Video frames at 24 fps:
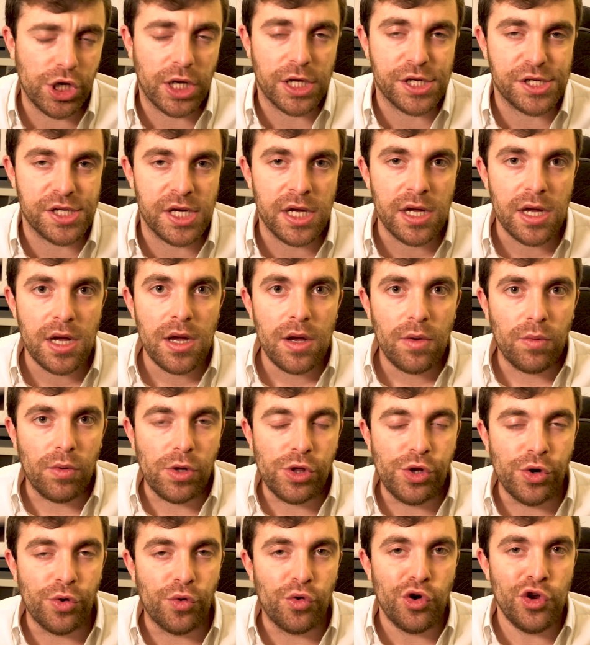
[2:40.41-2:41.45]
Chelsea will
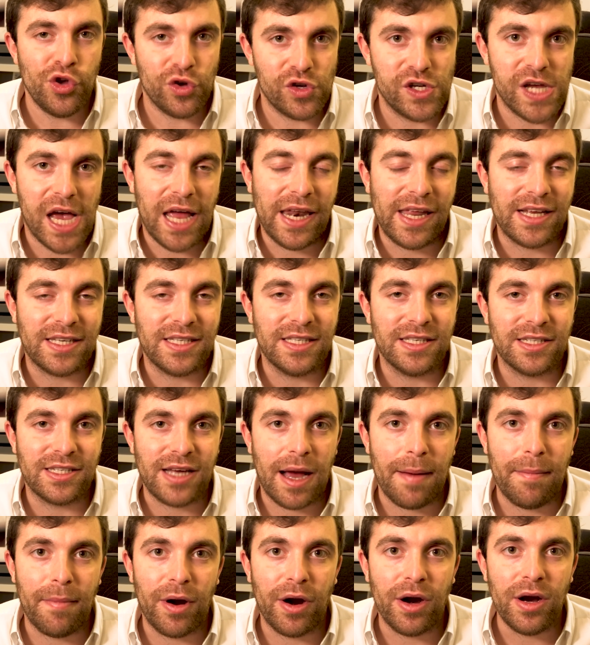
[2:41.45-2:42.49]
do new signings in the
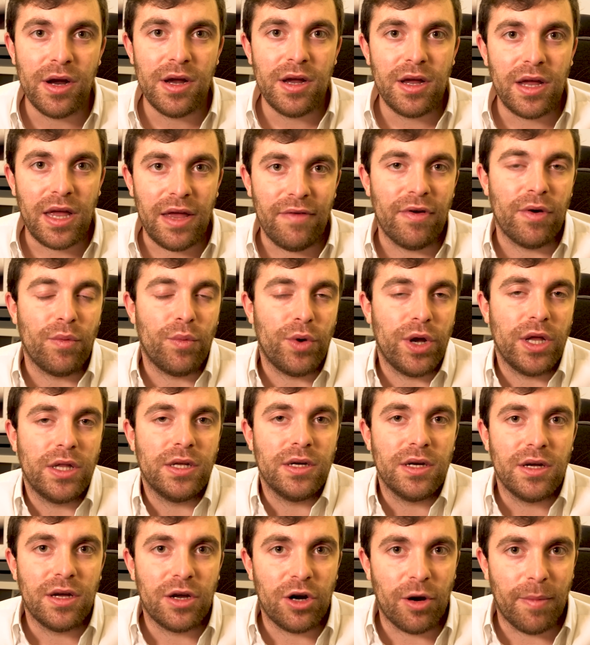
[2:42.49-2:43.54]
summer, even with
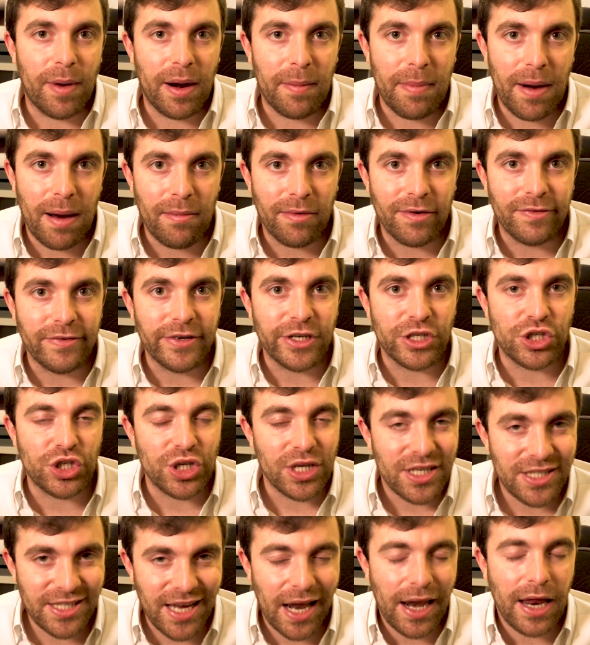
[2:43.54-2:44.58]
Roman
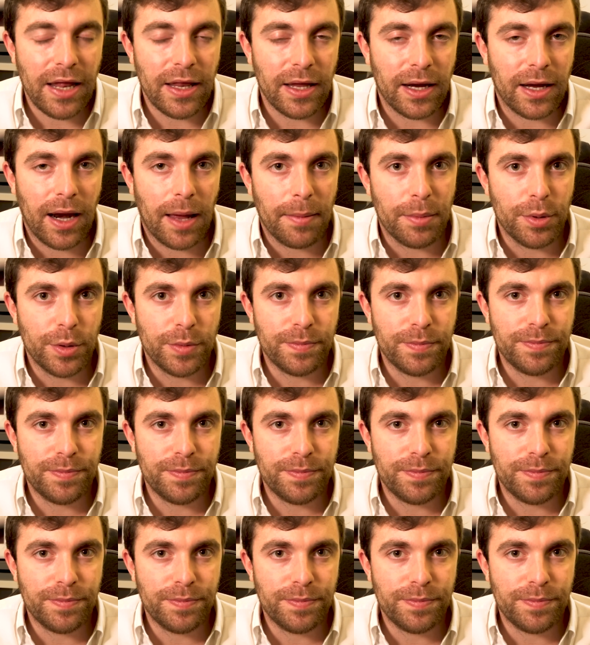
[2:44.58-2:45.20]
Abramovich selling the club.